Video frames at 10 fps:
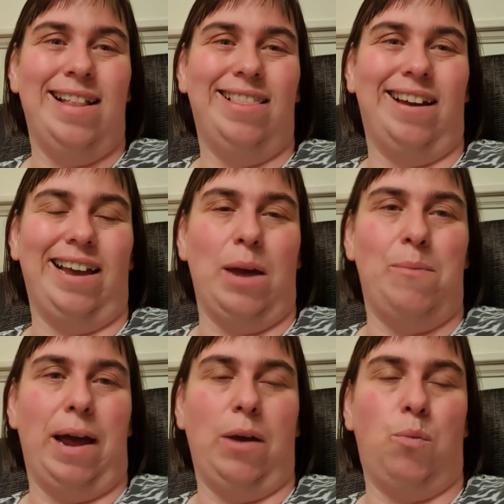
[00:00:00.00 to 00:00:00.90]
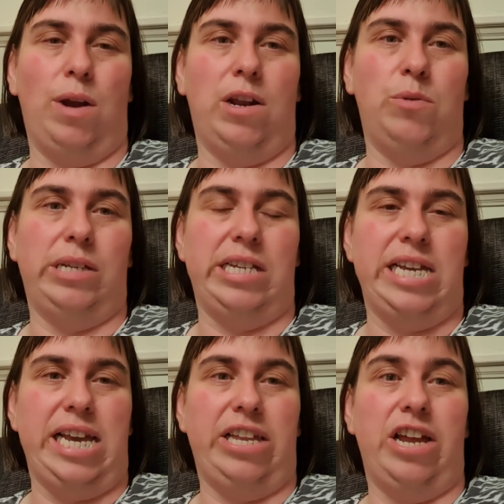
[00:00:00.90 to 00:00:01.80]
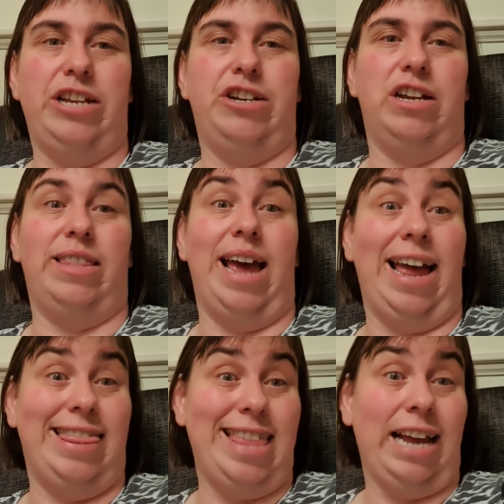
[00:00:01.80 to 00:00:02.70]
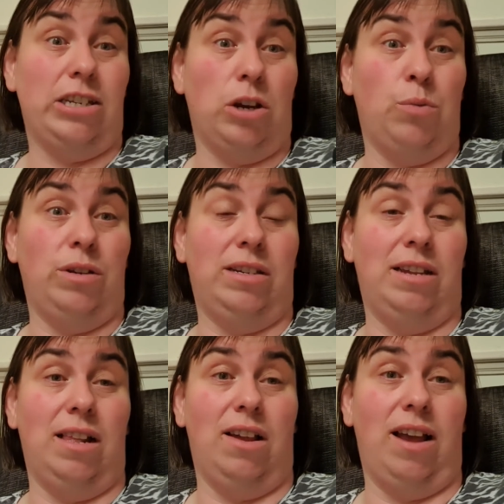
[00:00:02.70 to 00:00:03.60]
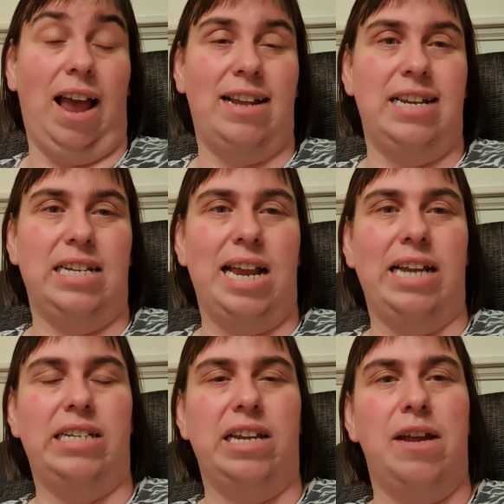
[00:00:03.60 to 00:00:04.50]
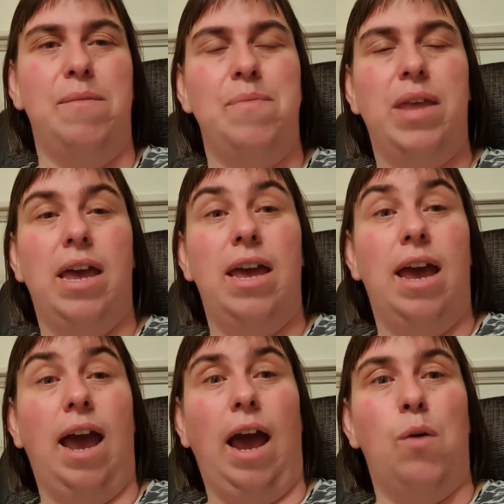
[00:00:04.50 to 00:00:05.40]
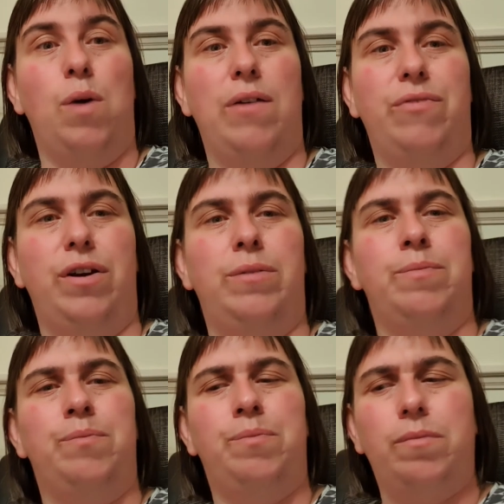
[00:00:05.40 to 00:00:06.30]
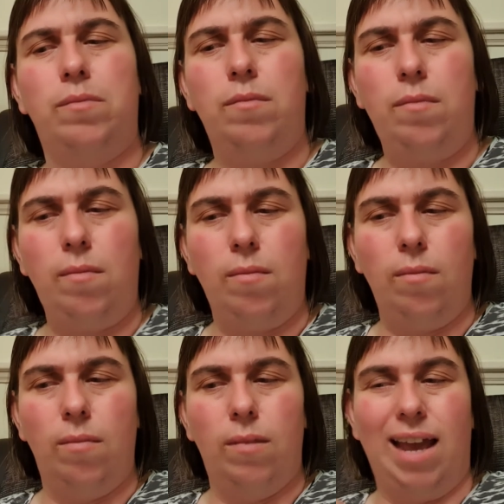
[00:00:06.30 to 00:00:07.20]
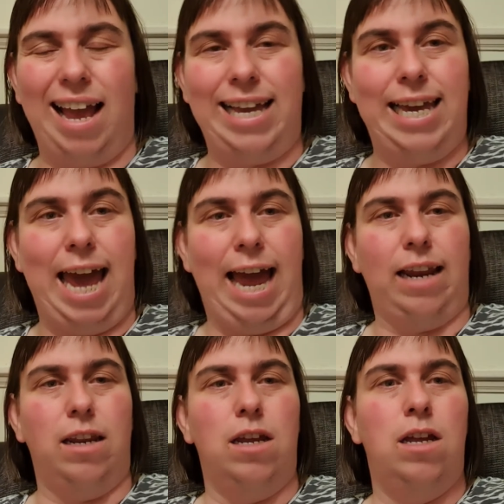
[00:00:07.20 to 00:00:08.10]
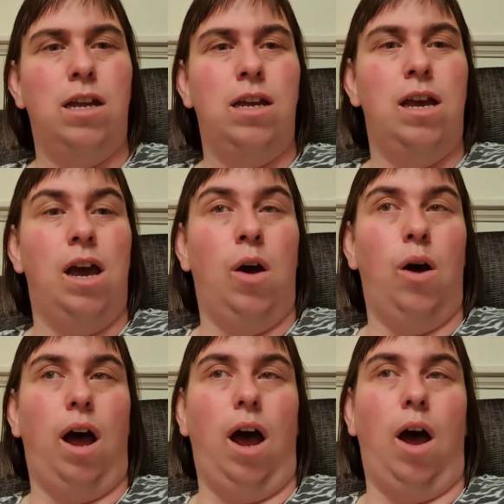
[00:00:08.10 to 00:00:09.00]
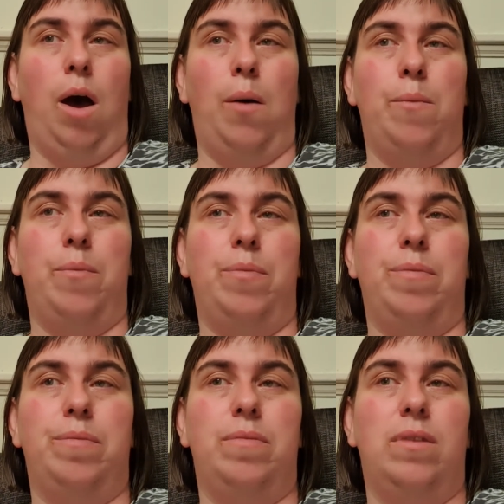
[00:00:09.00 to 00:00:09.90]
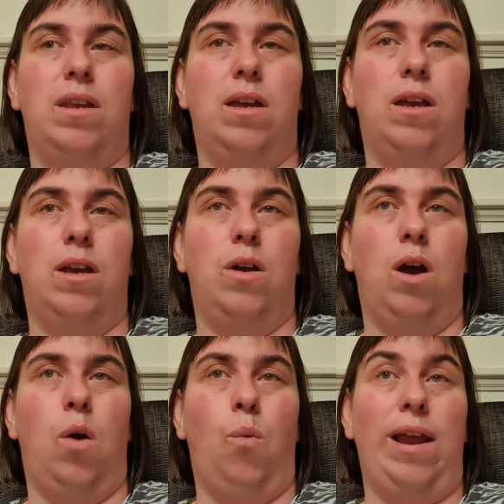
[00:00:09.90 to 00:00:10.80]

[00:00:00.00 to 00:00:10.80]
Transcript: like about when I was a teenager at that I was like a dyslexic. However, again, um, when